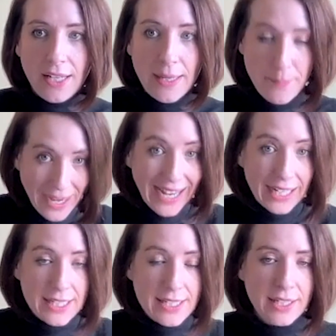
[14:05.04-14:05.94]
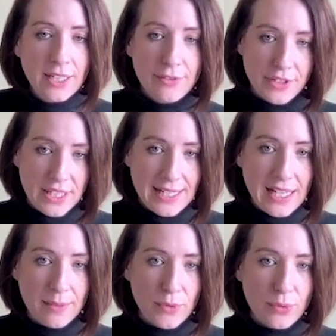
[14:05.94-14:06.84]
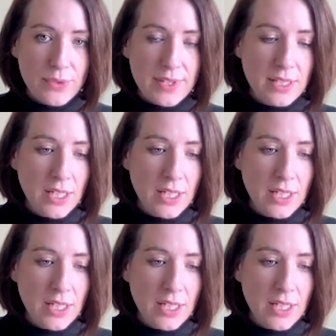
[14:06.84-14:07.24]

impact for these animals.